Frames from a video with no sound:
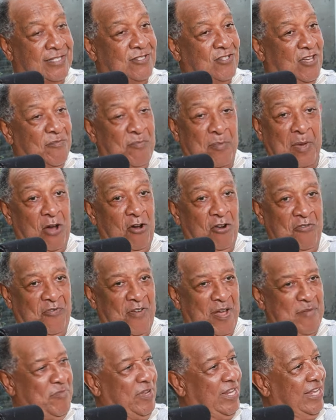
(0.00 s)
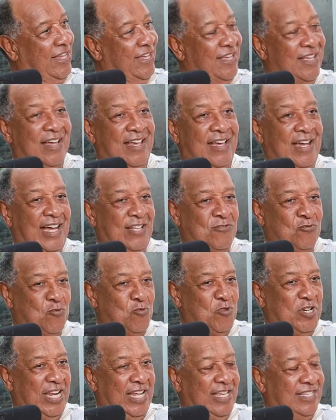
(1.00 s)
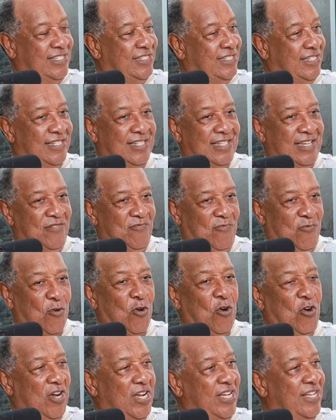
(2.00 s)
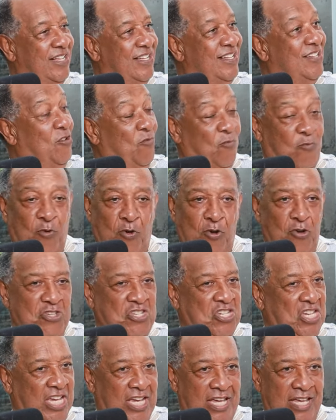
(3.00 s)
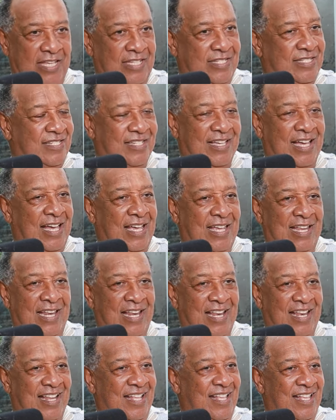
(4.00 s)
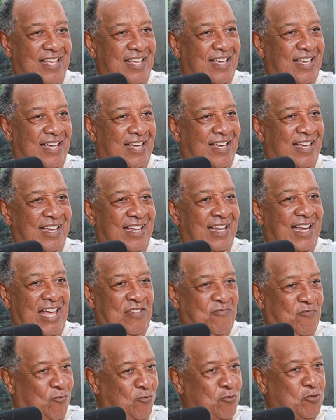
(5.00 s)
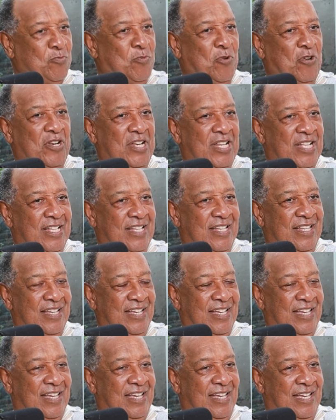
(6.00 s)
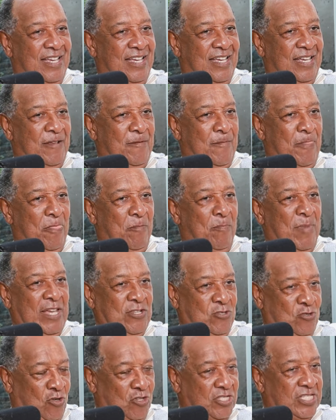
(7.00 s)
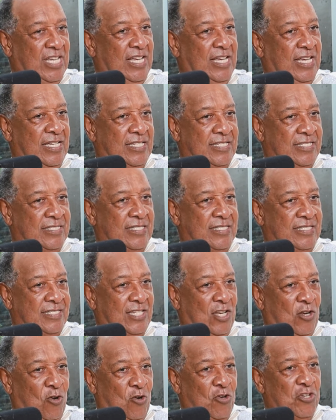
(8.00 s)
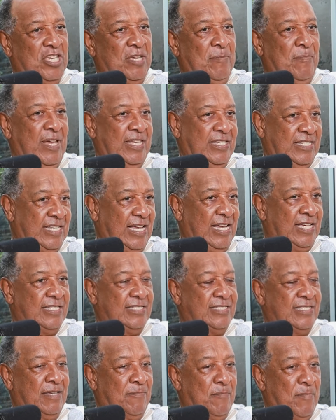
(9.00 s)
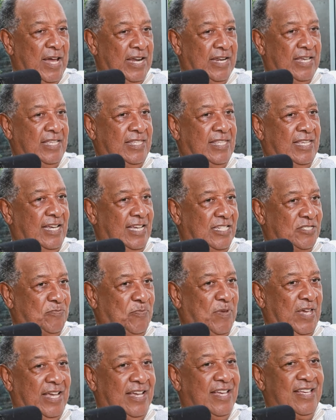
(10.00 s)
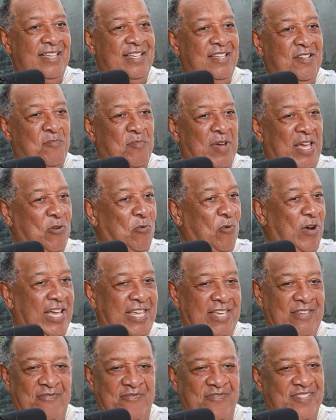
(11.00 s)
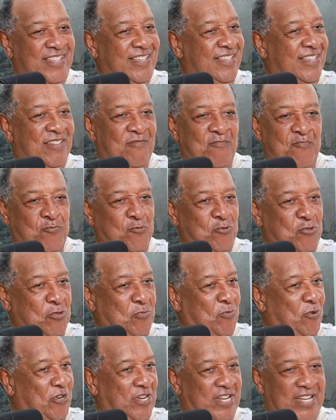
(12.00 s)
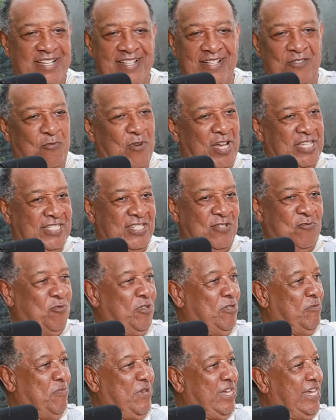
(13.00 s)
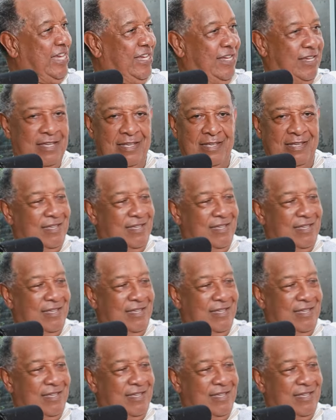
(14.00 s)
is uh, my own family. I had two grandchildren. They are all South Africans. Four years. I, like football. Uh, my daughter is a lawyer. My son is a marketing aspect. My wife in football, watching with me.